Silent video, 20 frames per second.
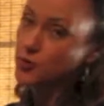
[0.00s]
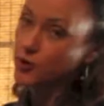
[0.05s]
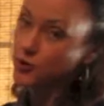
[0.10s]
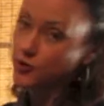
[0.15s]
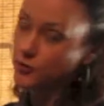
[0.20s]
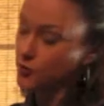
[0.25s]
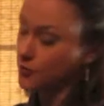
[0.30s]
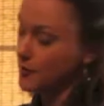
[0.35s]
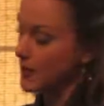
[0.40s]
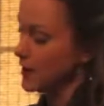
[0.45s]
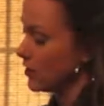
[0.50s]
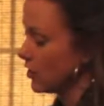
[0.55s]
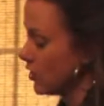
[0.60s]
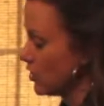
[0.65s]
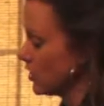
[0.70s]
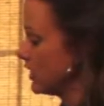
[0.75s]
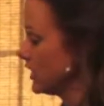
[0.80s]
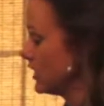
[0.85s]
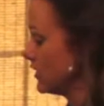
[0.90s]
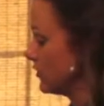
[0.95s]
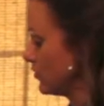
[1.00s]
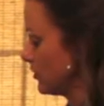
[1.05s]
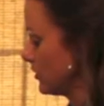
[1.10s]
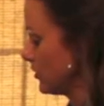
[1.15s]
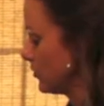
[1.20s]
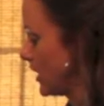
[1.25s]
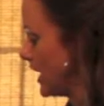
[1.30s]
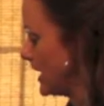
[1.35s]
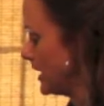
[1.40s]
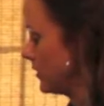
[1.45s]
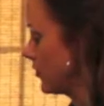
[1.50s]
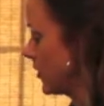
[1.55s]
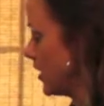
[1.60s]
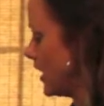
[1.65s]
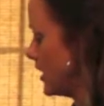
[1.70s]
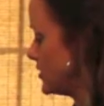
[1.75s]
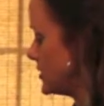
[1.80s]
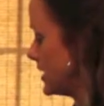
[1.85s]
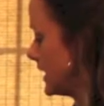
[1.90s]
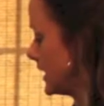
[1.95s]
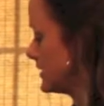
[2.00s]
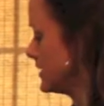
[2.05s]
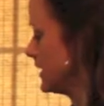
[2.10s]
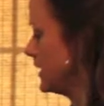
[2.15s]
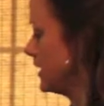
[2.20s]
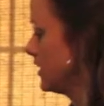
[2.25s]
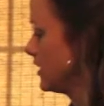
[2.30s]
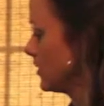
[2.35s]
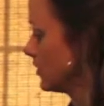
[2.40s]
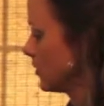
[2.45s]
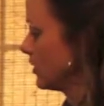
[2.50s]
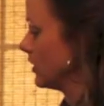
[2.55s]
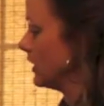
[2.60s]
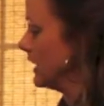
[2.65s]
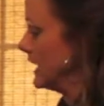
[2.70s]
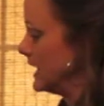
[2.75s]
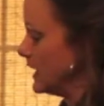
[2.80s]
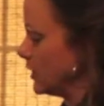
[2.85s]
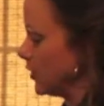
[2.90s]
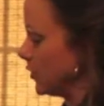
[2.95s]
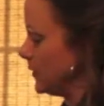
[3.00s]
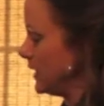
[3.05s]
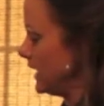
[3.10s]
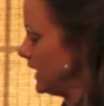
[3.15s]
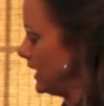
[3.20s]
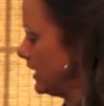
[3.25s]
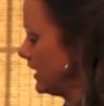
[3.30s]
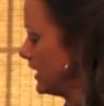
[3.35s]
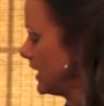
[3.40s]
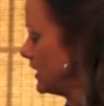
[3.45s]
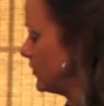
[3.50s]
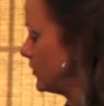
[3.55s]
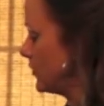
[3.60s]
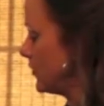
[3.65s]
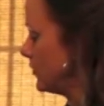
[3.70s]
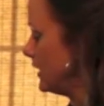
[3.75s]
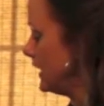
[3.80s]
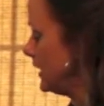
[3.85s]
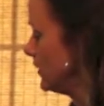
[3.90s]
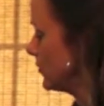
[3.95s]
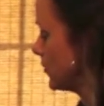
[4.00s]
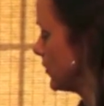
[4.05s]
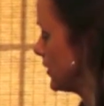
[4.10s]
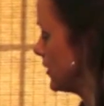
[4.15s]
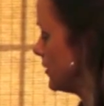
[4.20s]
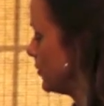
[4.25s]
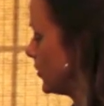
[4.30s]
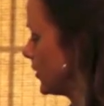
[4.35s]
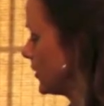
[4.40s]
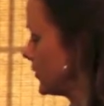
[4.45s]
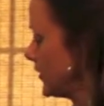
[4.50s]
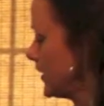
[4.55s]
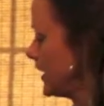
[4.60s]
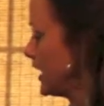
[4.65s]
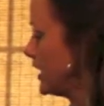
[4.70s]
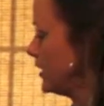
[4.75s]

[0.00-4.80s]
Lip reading: books for my current writing project near me. And so these were the books that I